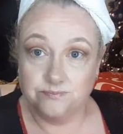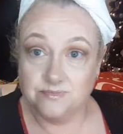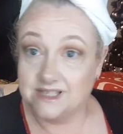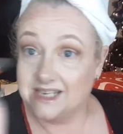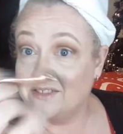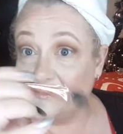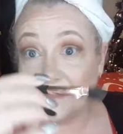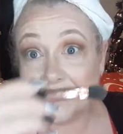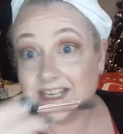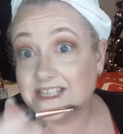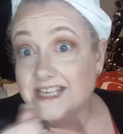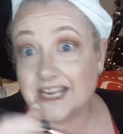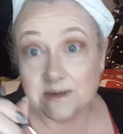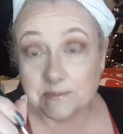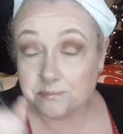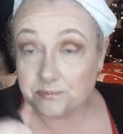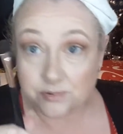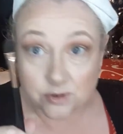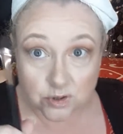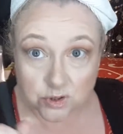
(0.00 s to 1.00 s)

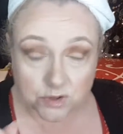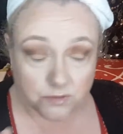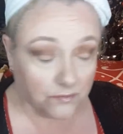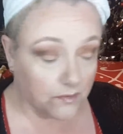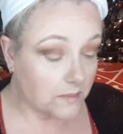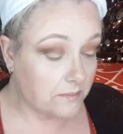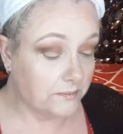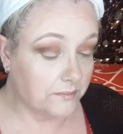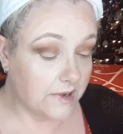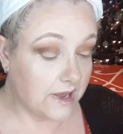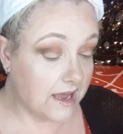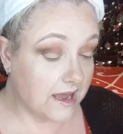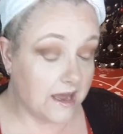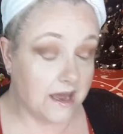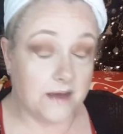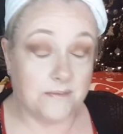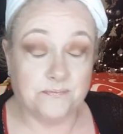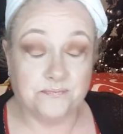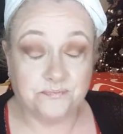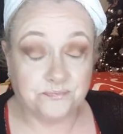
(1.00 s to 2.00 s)
synthetic brush
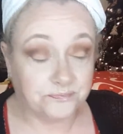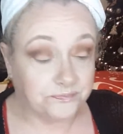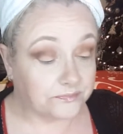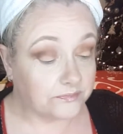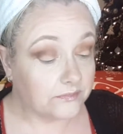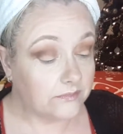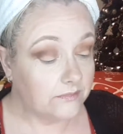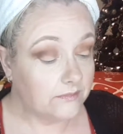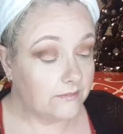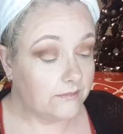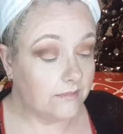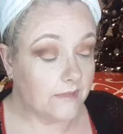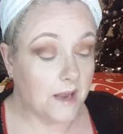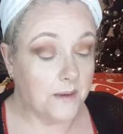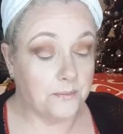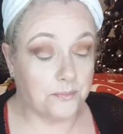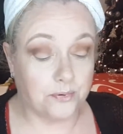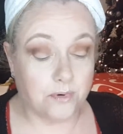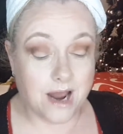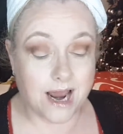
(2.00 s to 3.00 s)
from
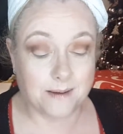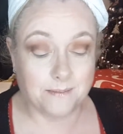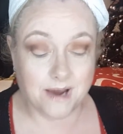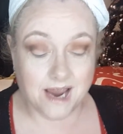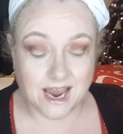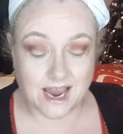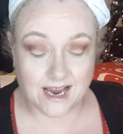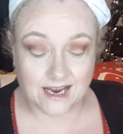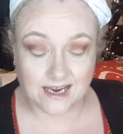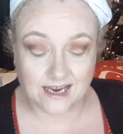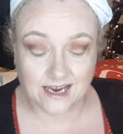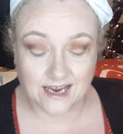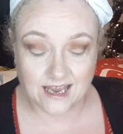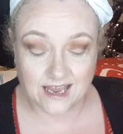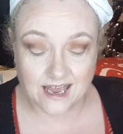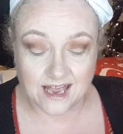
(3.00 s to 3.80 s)
Primark.